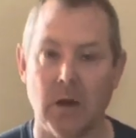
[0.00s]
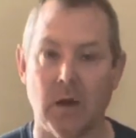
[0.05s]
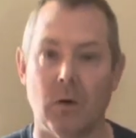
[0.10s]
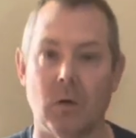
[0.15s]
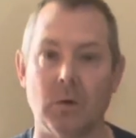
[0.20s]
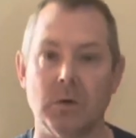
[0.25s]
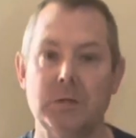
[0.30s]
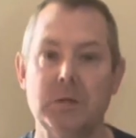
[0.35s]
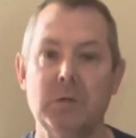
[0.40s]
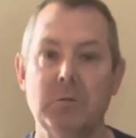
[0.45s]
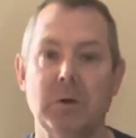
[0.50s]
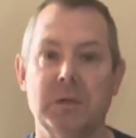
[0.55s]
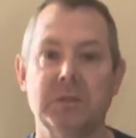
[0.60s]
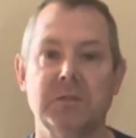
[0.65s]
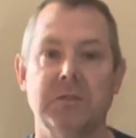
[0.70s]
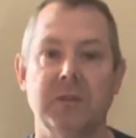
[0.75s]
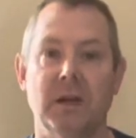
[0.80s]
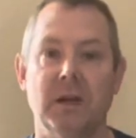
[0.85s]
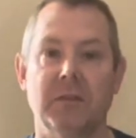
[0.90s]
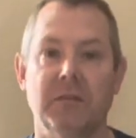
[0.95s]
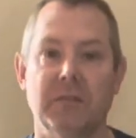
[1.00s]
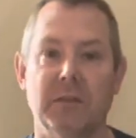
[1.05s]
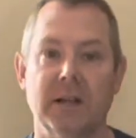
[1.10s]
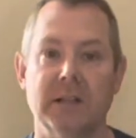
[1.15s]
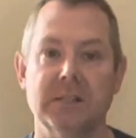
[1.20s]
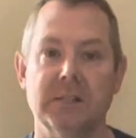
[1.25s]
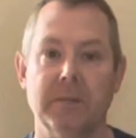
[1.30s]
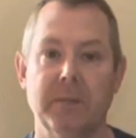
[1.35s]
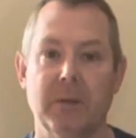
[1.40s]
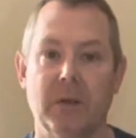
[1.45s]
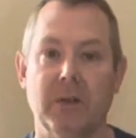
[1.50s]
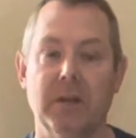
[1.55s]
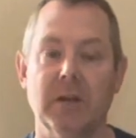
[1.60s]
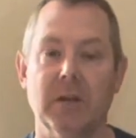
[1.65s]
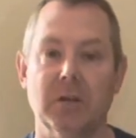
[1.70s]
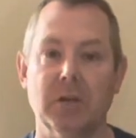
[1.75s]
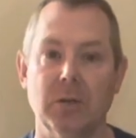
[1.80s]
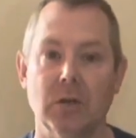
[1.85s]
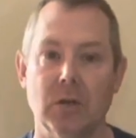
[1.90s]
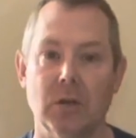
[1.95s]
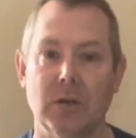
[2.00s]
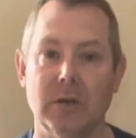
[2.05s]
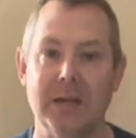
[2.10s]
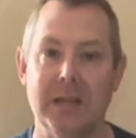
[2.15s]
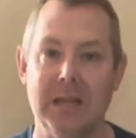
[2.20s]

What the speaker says: or too much flexibility occurred